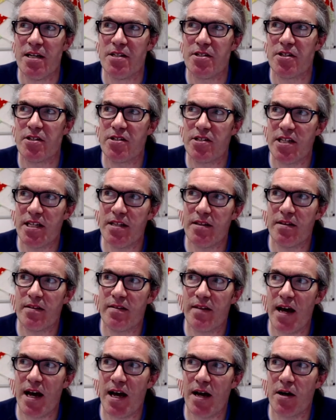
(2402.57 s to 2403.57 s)
So seeing
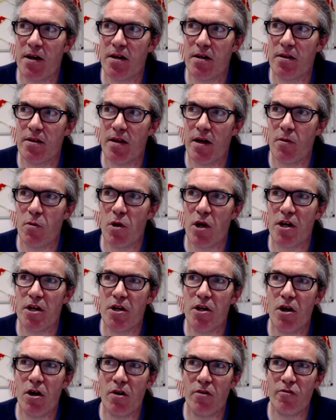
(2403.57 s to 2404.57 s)
that
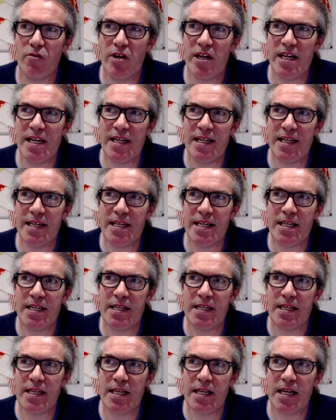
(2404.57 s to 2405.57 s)
work not
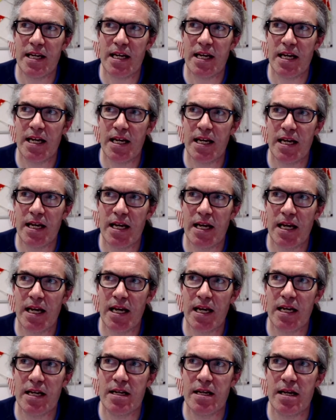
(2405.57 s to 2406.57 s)
really
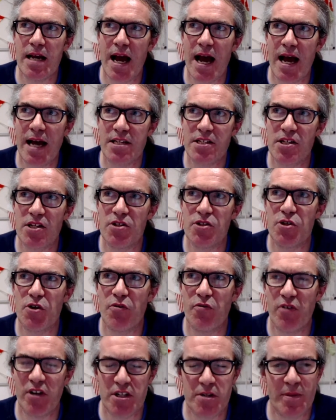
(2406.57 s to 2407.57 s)
as a
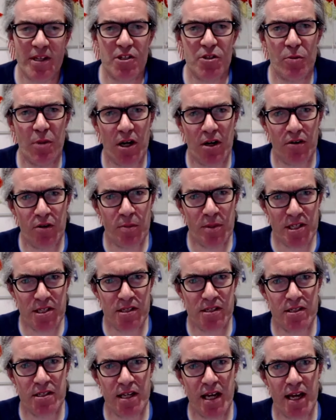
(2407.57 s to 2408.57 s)
sort of fundamental part of the
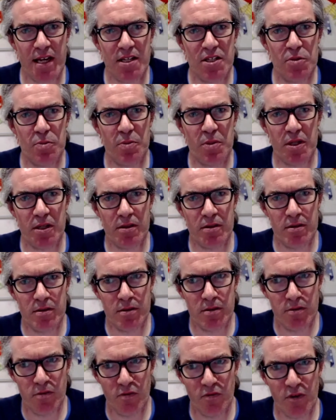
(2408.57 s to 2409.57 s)
business case, but
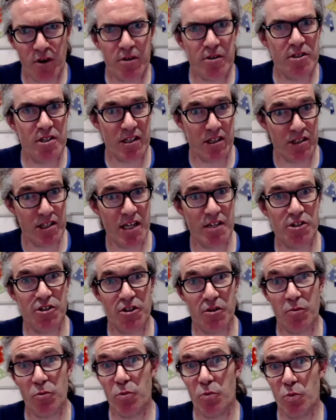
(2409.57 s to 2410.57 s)
focusing
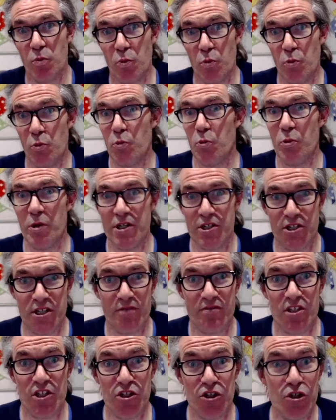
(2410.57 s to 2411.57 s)
attention on which
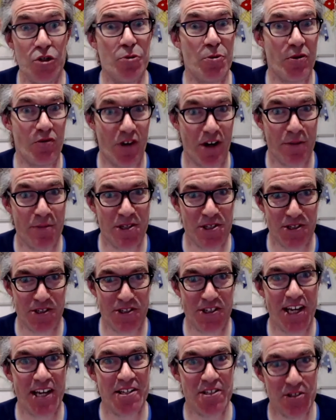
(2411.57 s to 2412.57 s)
services should we write
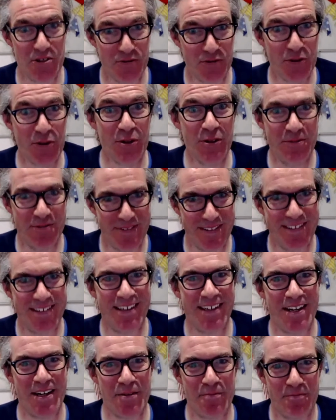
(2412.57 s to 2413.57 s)
business cases for,
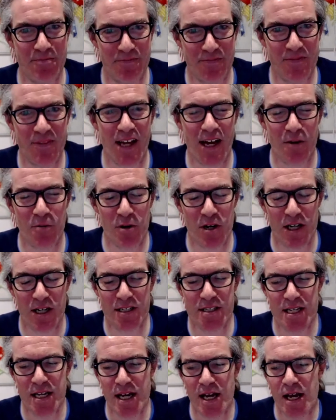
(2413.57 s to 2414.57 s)
that
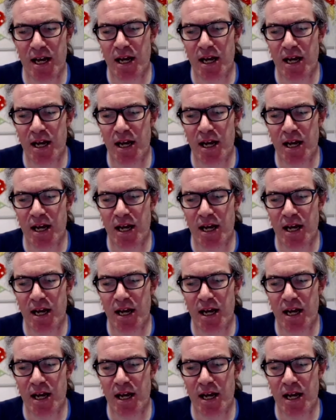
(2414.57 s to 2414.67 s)
worked.